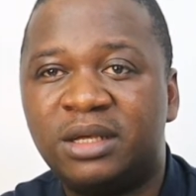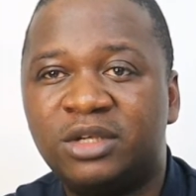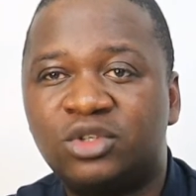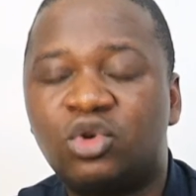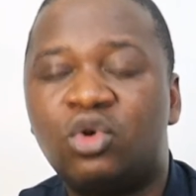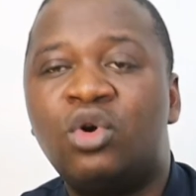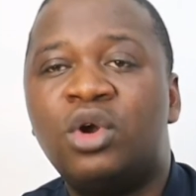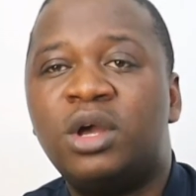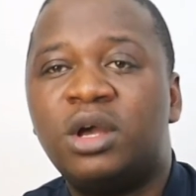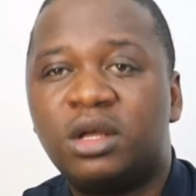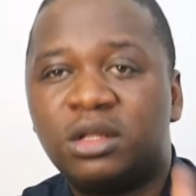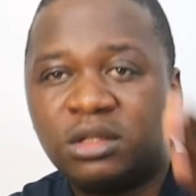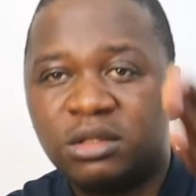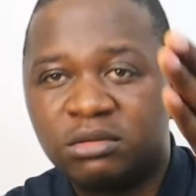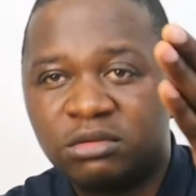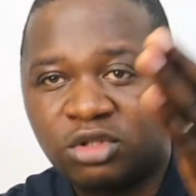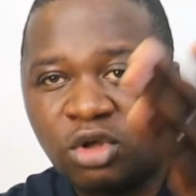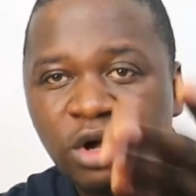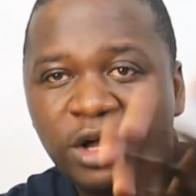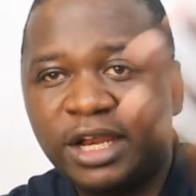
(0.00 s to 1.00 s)
So,
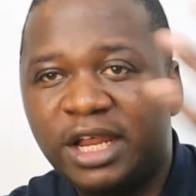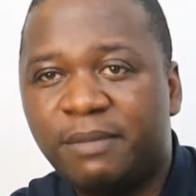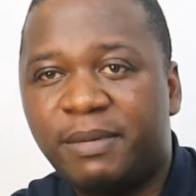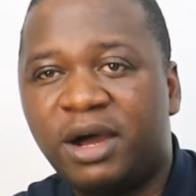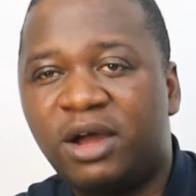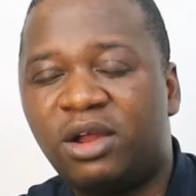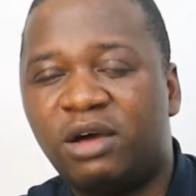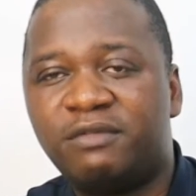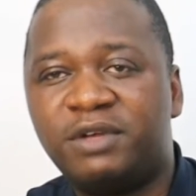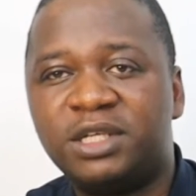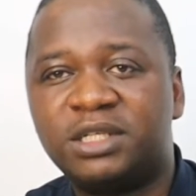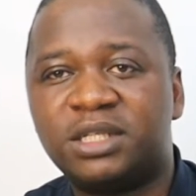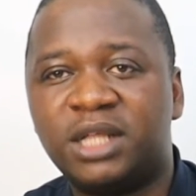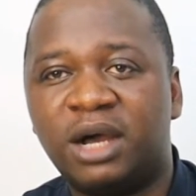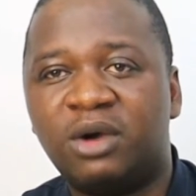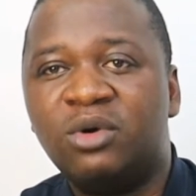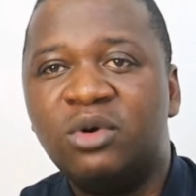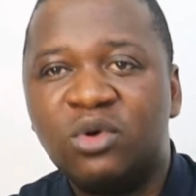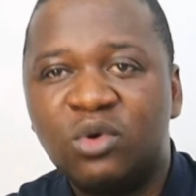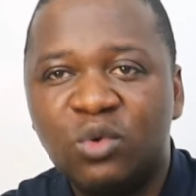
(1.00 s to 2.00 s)
talking about all of this
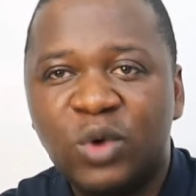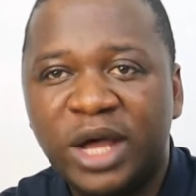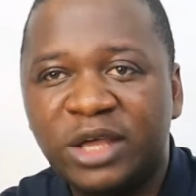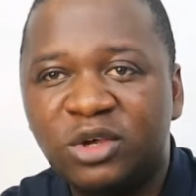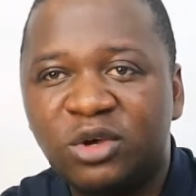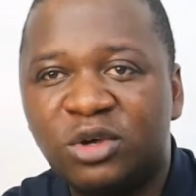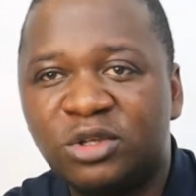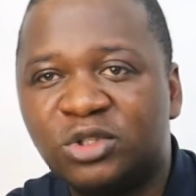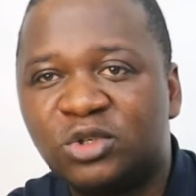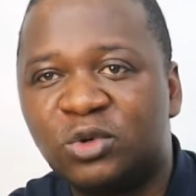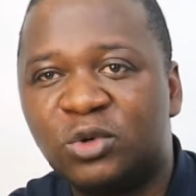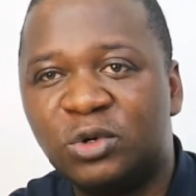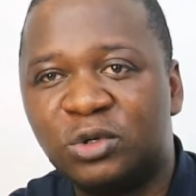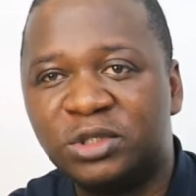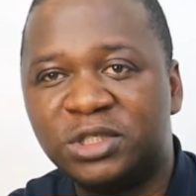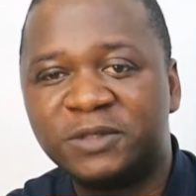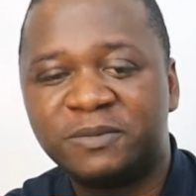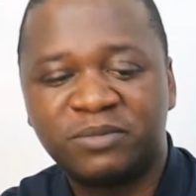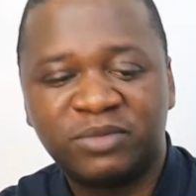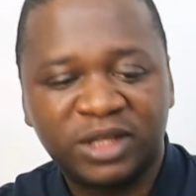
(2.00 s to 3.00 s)
now, who are you going to
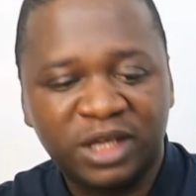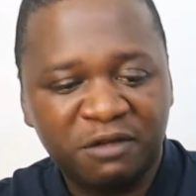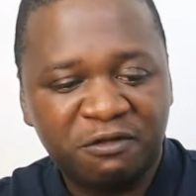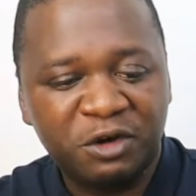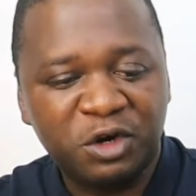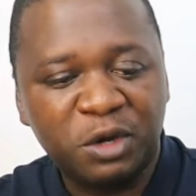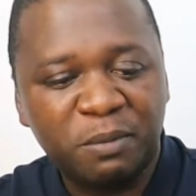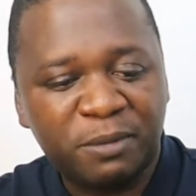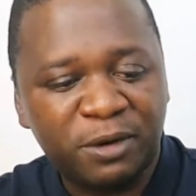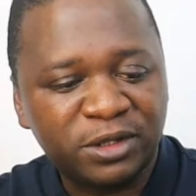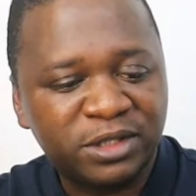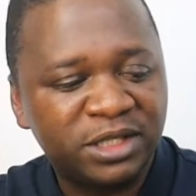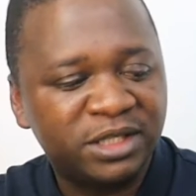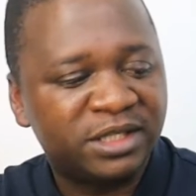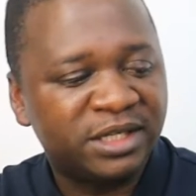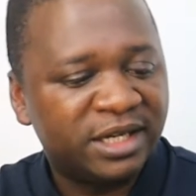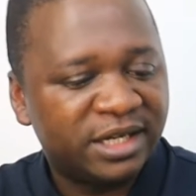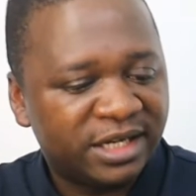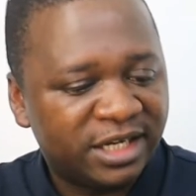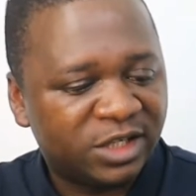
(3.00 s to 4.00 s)
hold? If you report
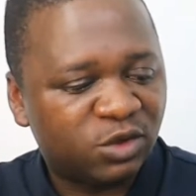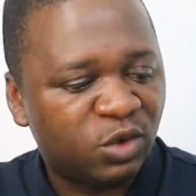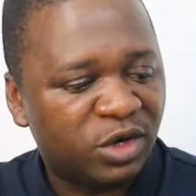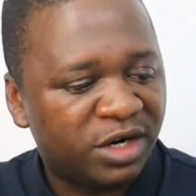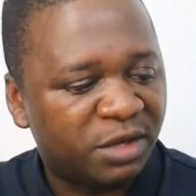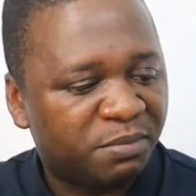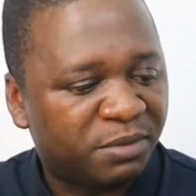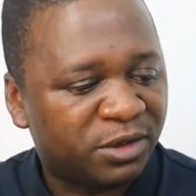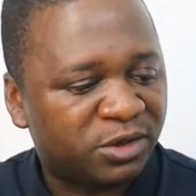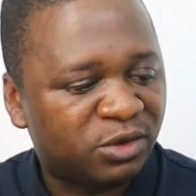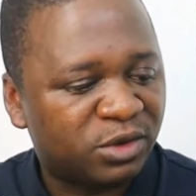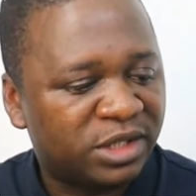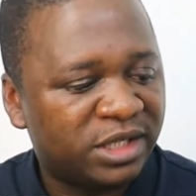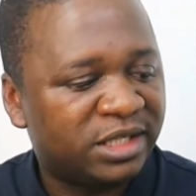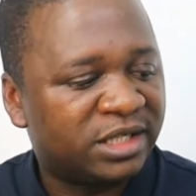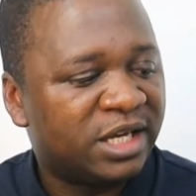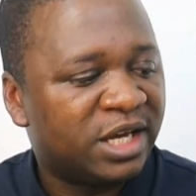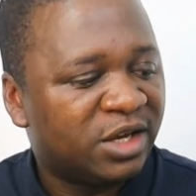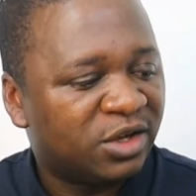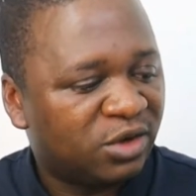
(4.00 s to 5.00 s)
it, this one reports to
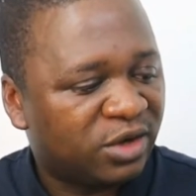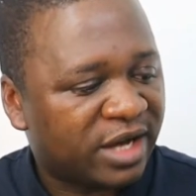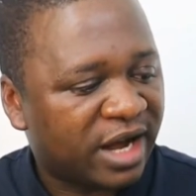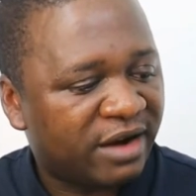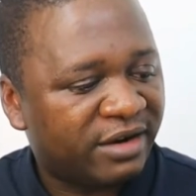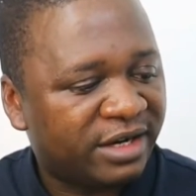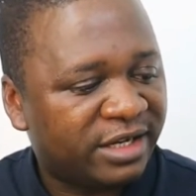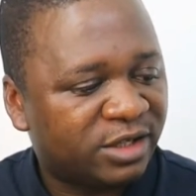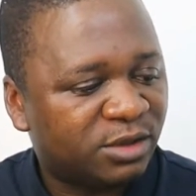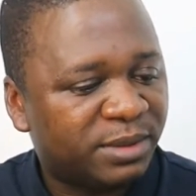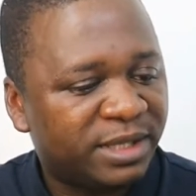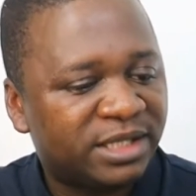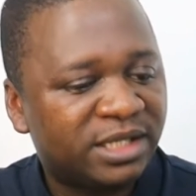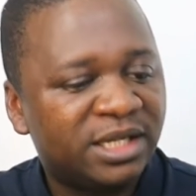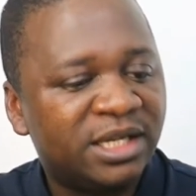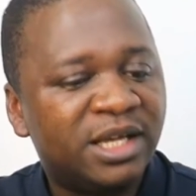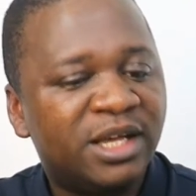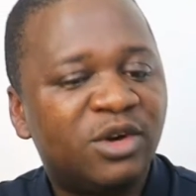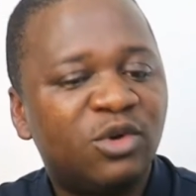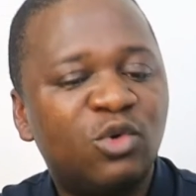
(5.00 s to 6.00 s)
this, you carry this
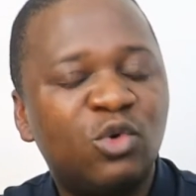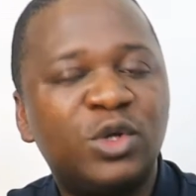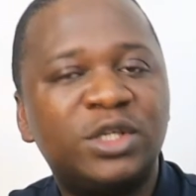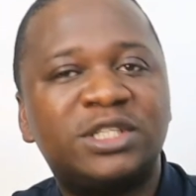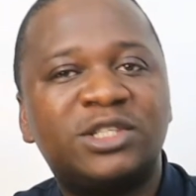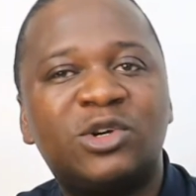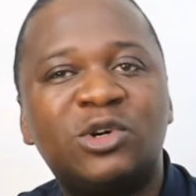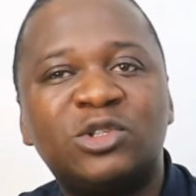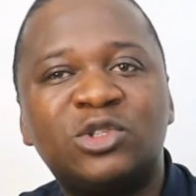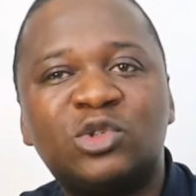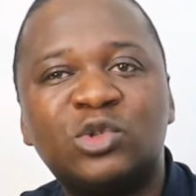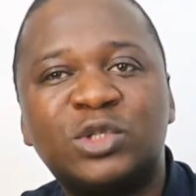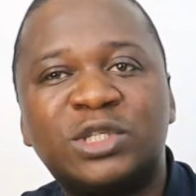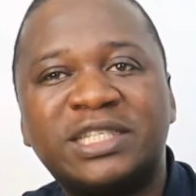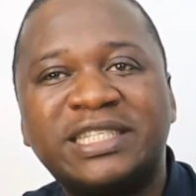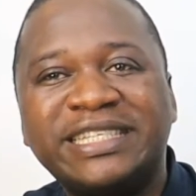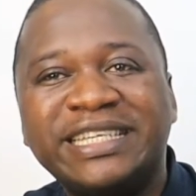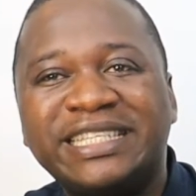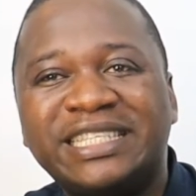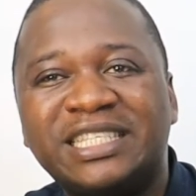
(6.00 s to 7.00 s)
person, who is going to
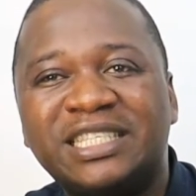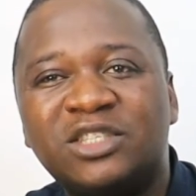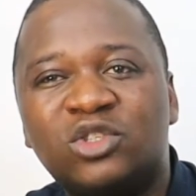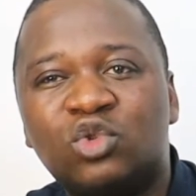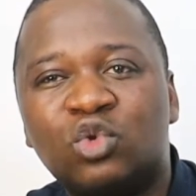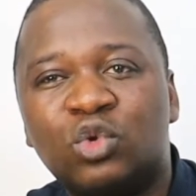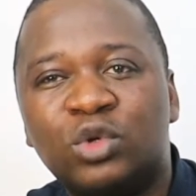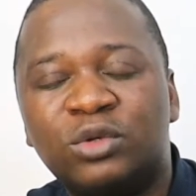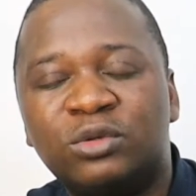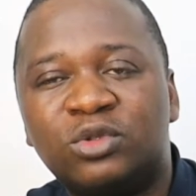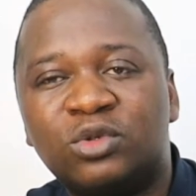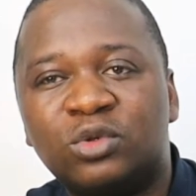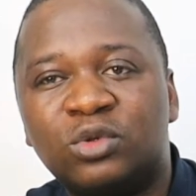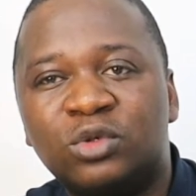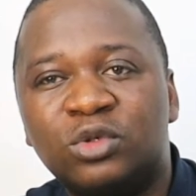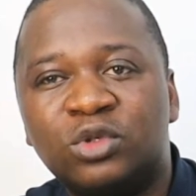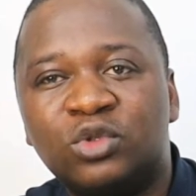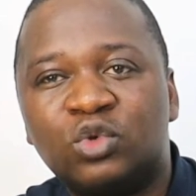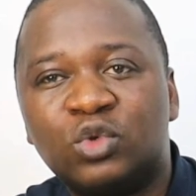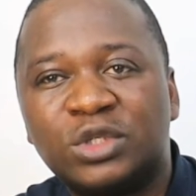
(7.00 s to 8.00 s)
sit
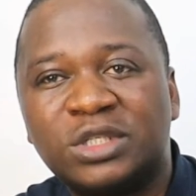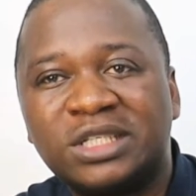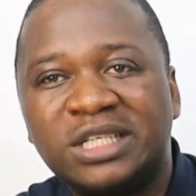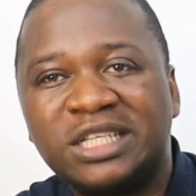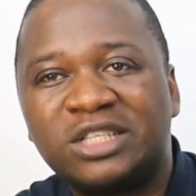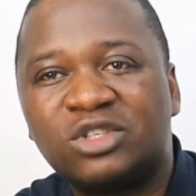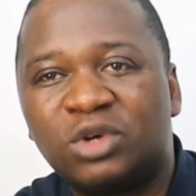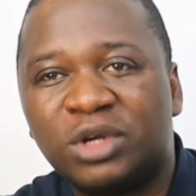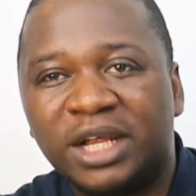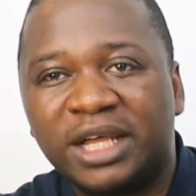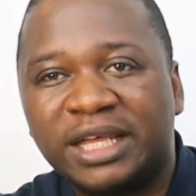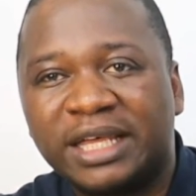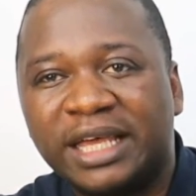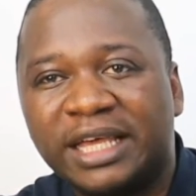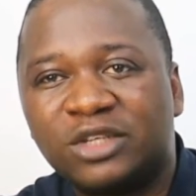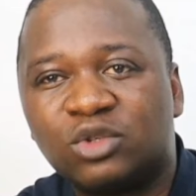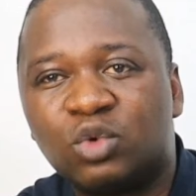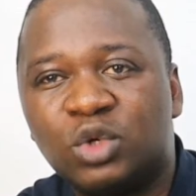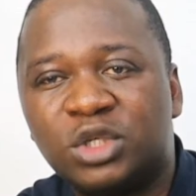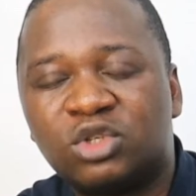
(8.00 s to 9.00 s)
sit on the
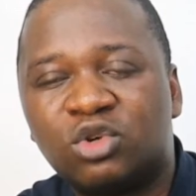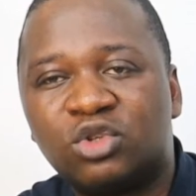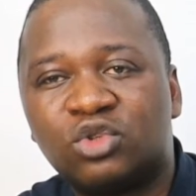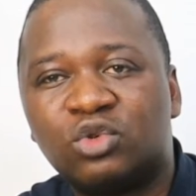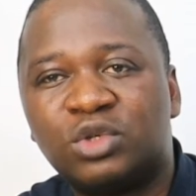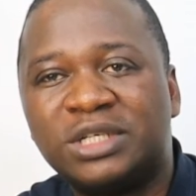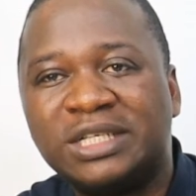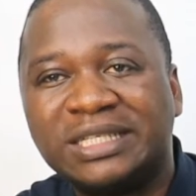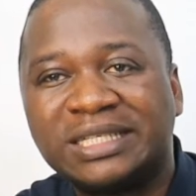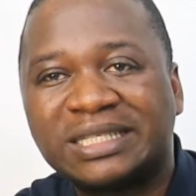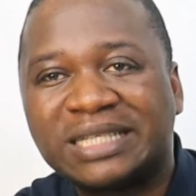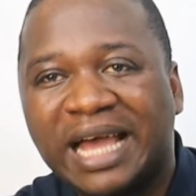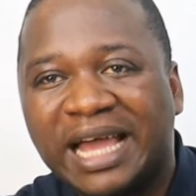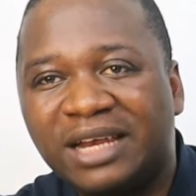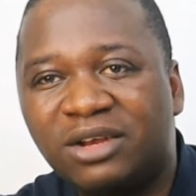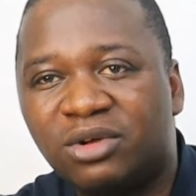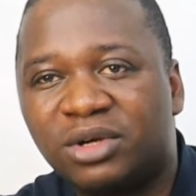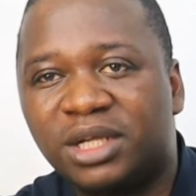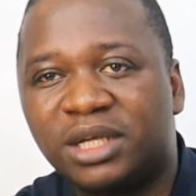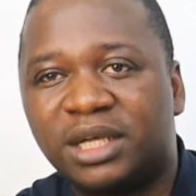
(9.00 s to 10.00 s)
case? Who is going to
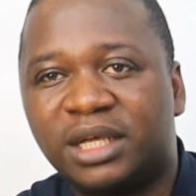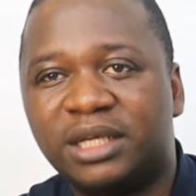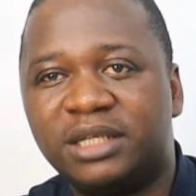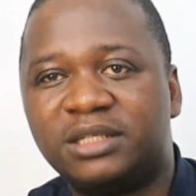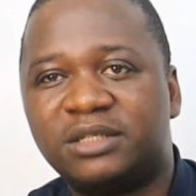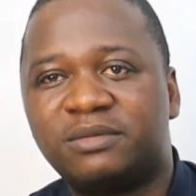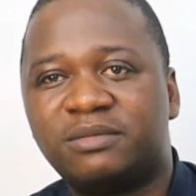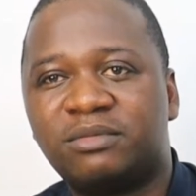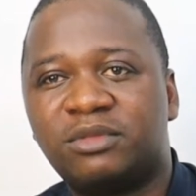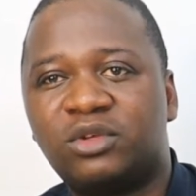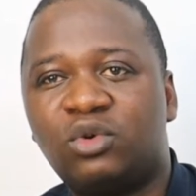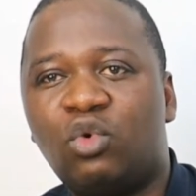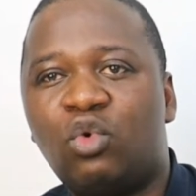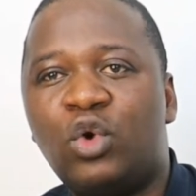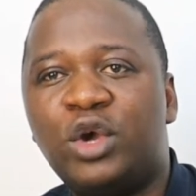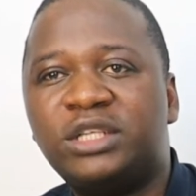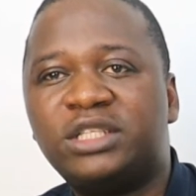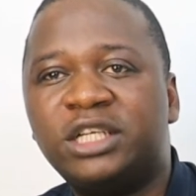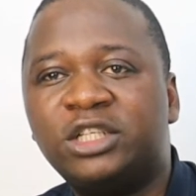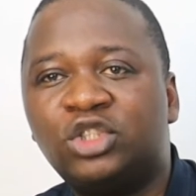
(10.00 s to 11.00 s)
decide on the case?
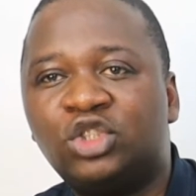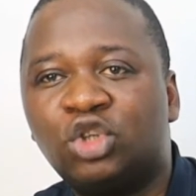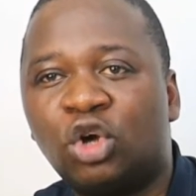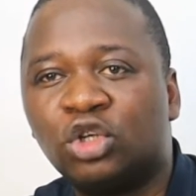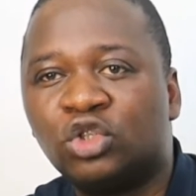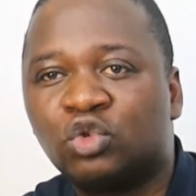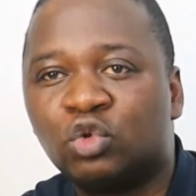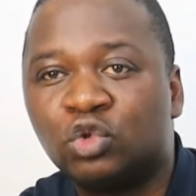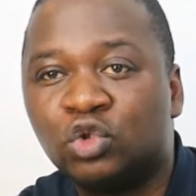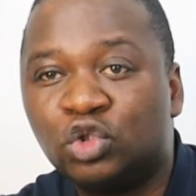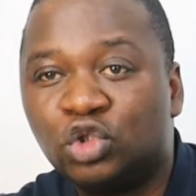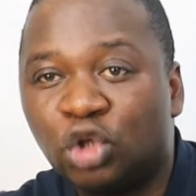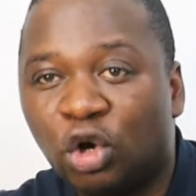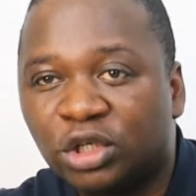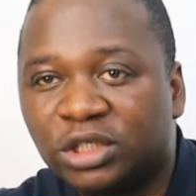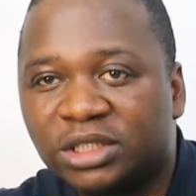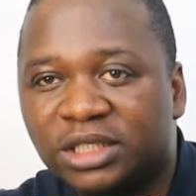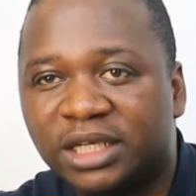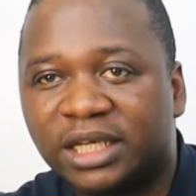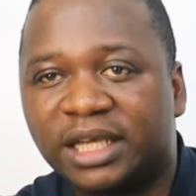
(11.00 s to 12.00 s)
Who is a judge to
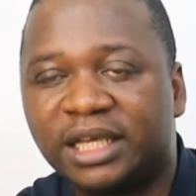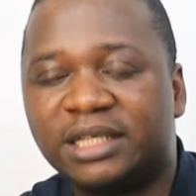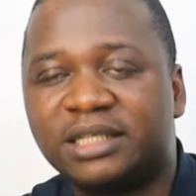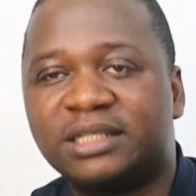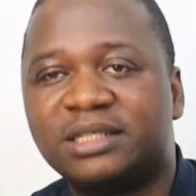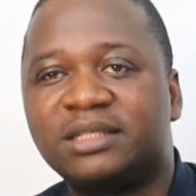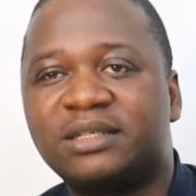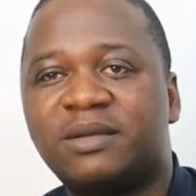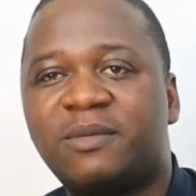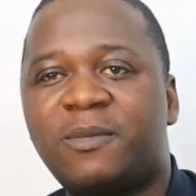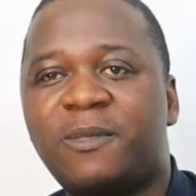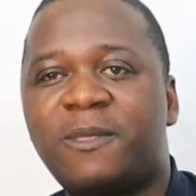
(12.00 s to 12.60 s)
judge the case?